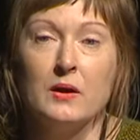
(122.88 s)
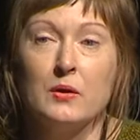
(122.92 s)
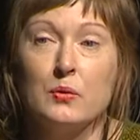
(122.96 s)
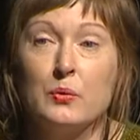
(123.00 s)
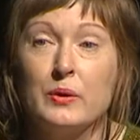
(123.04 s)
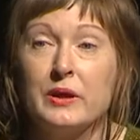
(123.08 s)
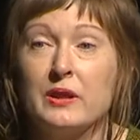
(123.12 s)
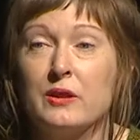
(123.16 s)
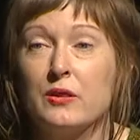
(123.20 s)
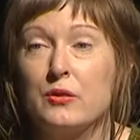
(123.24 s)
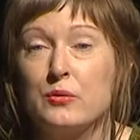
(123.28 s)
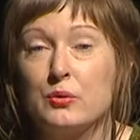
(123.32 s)

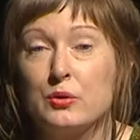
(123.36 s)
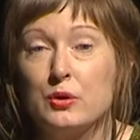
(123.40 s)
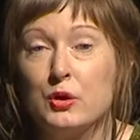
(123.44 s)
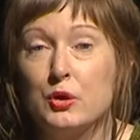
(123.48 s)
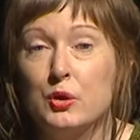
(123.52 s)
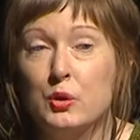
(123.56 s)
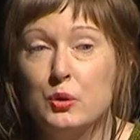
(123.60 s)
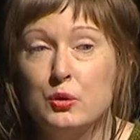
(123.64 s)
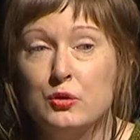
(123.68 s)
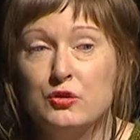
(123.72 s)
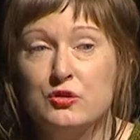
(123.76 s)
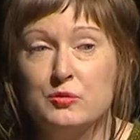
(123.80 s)
when, through a
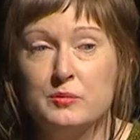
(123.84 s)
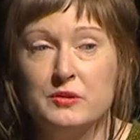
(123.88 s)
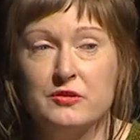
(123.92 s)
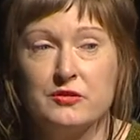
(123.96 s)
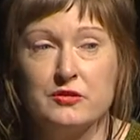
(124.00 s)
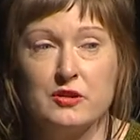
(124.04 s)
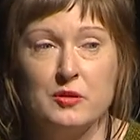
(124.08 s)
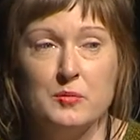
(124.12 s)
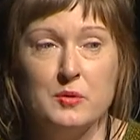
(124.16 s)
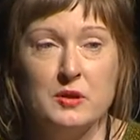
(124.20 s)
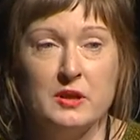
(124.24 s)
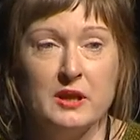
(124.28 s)
huge
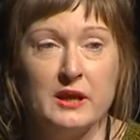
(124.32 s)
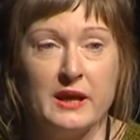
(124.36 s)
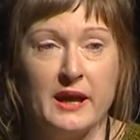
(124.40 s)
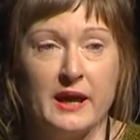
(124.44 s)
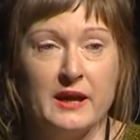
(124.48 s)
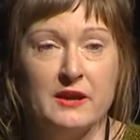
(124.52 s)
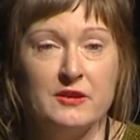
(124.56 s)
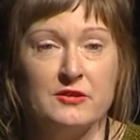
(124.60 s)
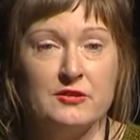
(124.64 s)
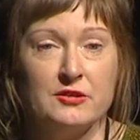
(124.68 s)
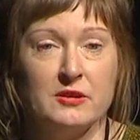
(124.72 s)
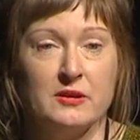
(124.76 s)

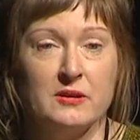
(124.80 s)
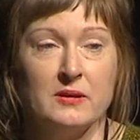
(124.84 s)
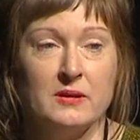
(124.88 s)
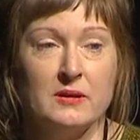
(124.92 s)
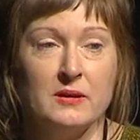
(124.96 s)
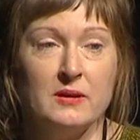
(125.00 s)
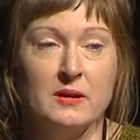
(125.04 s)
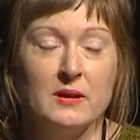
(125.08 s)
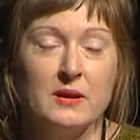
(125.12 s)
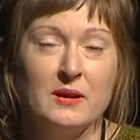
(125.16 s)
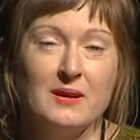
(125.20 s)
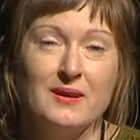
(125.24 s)
miscommunication,
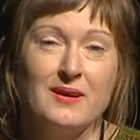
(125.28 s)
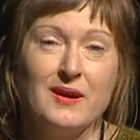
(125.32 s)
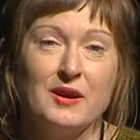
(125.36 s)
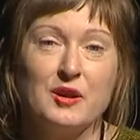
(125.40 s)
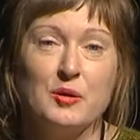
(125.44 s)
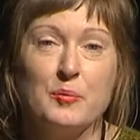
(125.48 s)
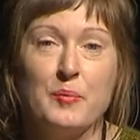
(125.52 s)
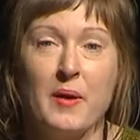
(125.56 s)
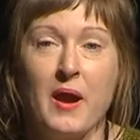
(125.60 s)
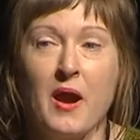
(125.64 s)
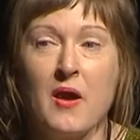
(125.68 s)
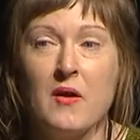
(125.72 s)
I'd
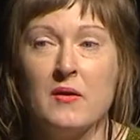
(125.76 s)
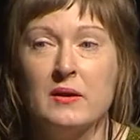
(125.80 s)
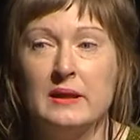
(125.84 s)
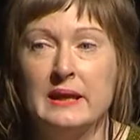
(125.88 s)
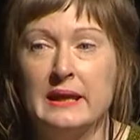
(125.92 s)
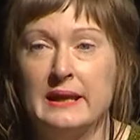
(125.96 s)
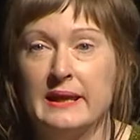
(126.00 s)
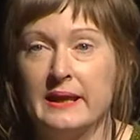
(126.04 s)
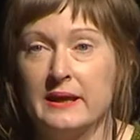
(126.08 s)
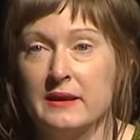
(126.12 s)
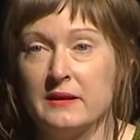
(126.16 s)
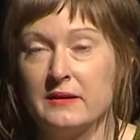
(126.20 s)
apparently
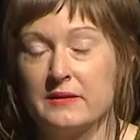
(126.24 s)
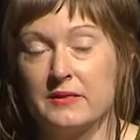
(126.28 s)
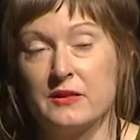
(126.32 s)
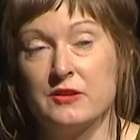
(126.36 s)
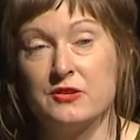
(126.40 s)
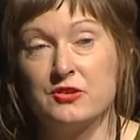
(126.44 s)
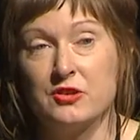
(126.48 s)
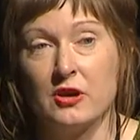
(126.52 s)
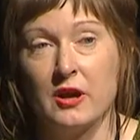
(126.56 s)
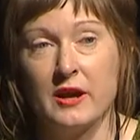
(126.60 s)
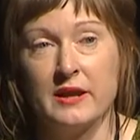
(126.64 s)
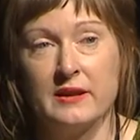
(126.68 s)
linked the
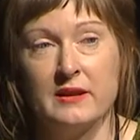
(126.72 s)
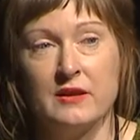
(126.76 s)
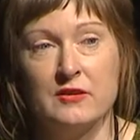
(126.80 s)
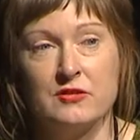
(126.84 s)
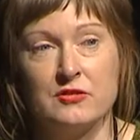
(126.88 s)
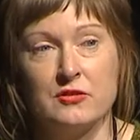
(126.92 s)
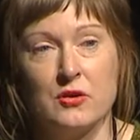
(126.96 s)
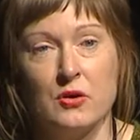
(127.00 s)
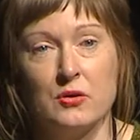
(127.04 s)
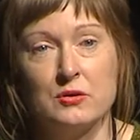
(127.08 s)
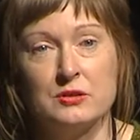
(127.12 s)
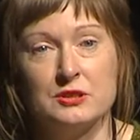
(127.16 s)
Chinese
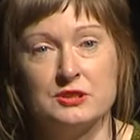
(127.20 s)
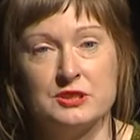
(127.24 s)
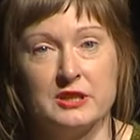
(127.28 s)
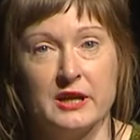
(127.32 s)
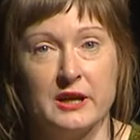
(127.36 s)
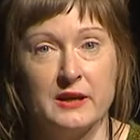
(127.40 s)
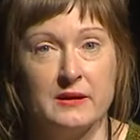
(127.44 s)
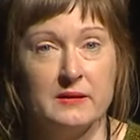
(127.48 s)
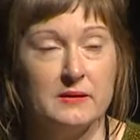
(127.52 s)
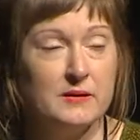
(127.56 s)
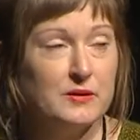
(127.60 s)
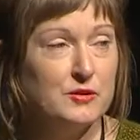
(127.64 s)

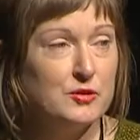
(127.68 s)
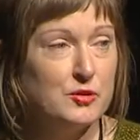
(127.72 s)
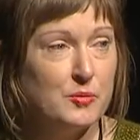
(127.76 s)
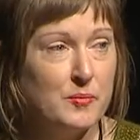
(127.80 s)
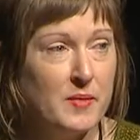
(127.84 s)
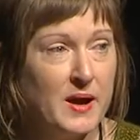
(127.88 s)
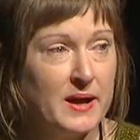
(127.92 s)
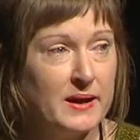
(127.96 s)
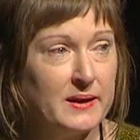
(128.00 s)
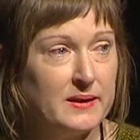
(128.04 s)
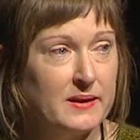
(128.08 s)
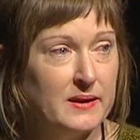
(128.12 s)
culture to
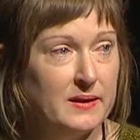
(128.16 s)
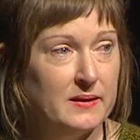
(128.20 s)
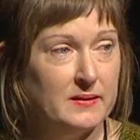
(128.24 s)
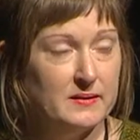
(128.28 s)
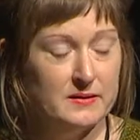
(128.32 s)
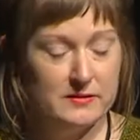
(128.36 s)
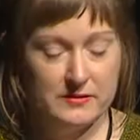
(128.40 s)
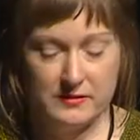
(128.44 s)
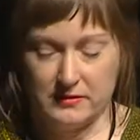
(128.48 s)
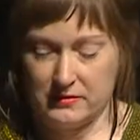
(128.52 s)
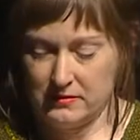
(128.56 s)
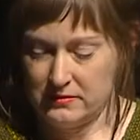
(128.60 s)

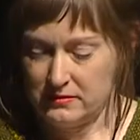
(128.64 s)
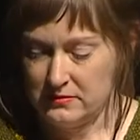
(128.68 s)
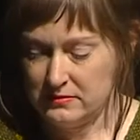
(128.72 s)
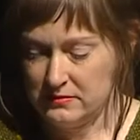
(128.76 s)
monkeys.